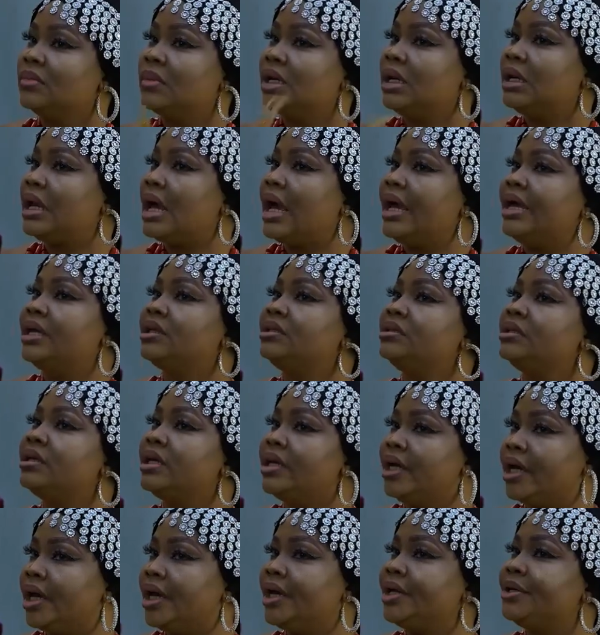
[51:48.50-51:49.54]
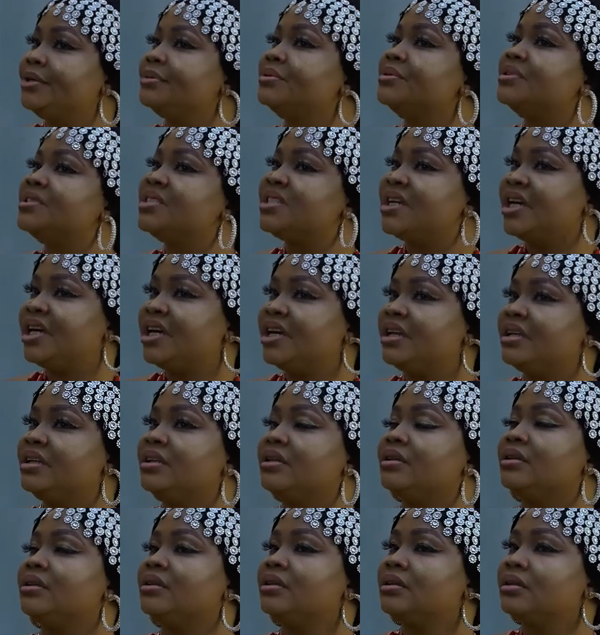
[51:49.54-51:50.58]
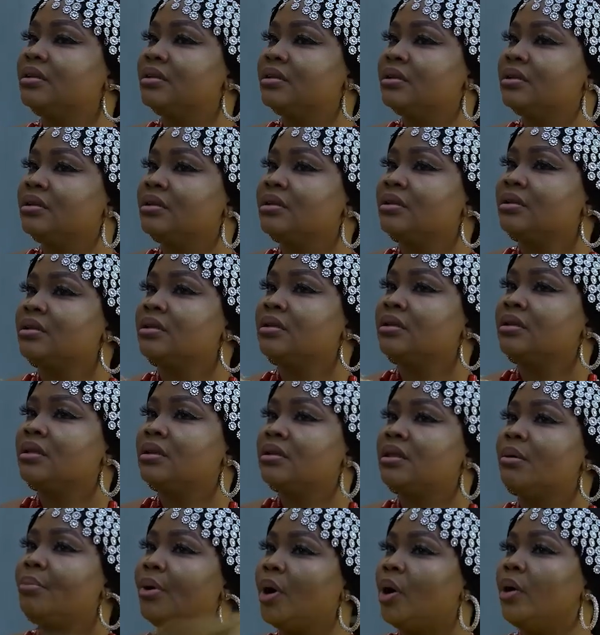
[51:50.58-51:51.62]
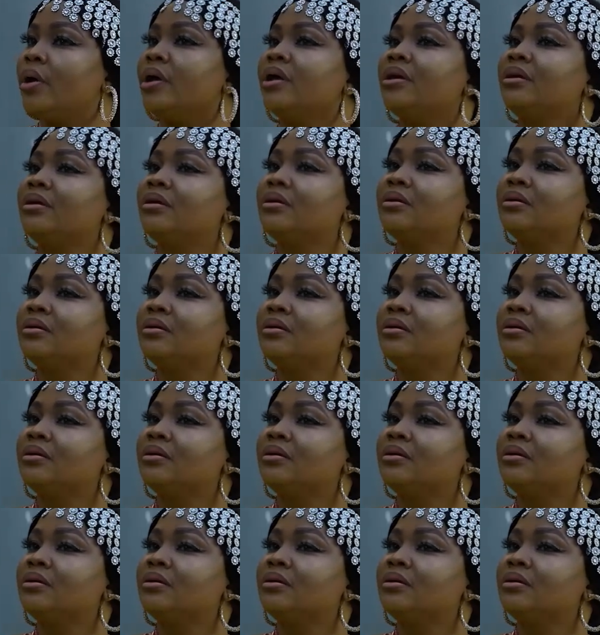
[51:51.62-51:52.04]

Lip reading: Did I hear you say the boy